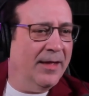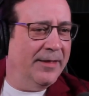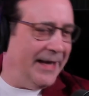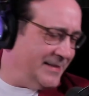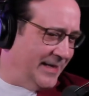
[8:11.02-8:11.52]

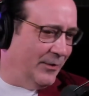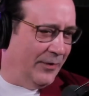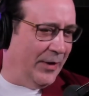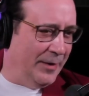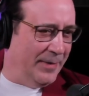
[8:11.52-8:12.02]
That's how
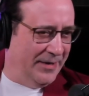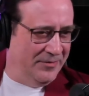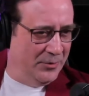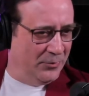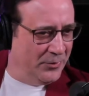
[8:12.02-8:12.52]
I want my
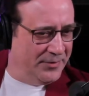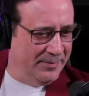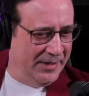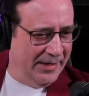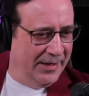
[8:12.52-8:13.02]
funeral
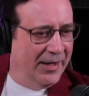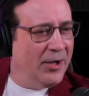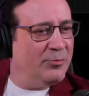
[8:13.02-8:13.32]
to be.